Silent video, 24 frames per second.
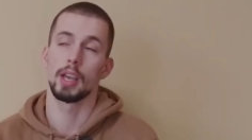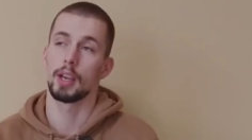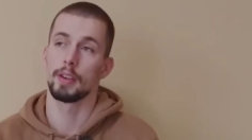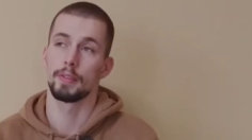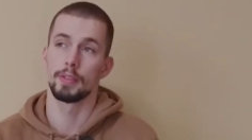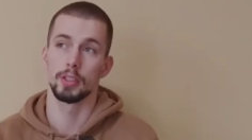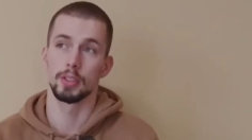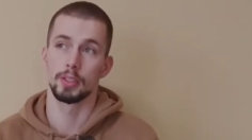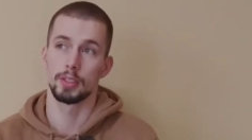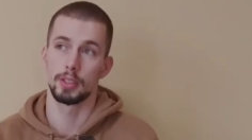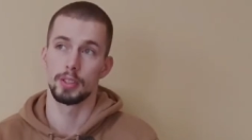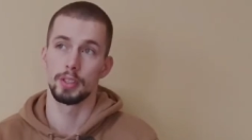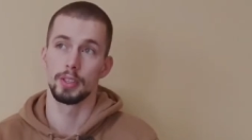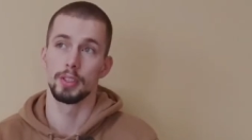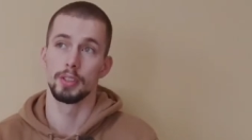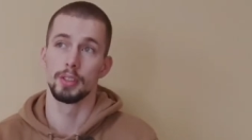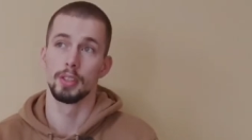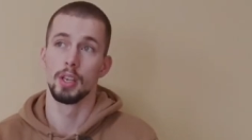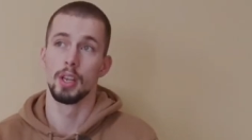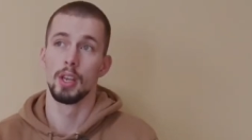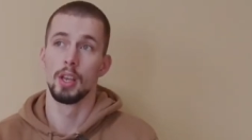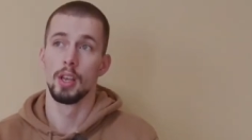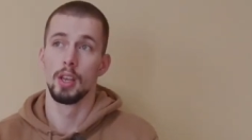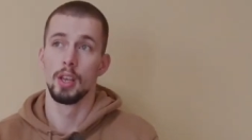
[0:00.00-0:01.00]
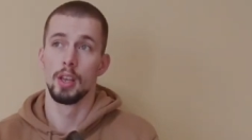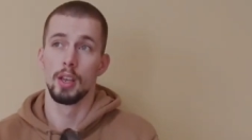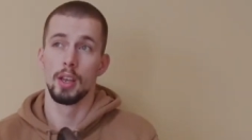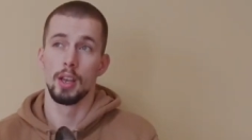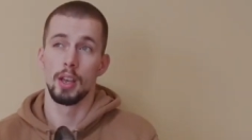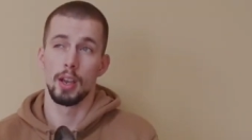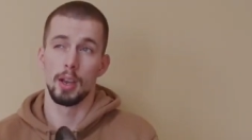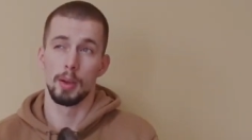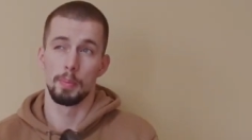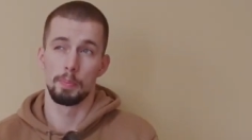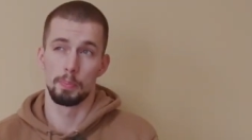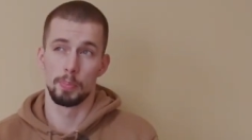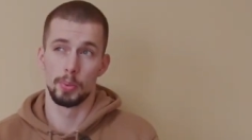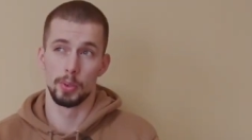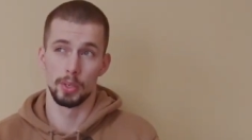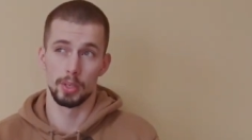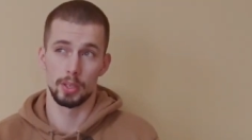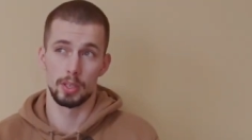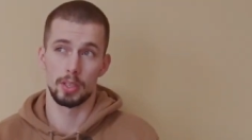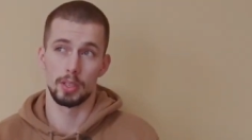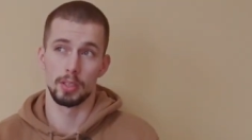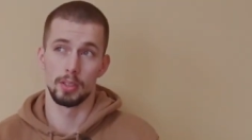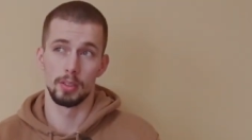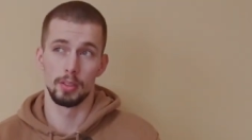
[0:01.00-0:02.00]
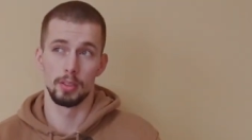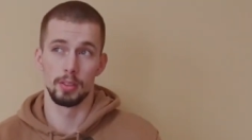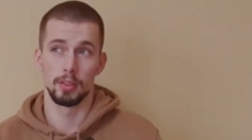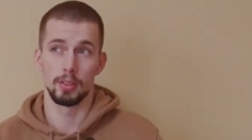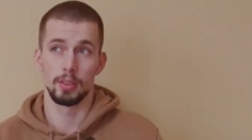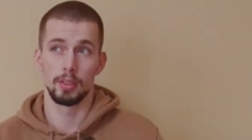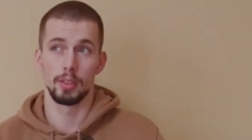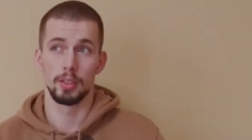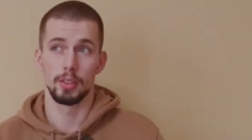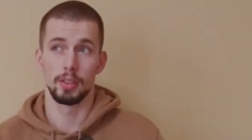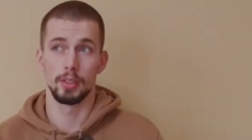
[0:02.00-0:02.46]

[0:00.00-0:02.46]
haven't seen a person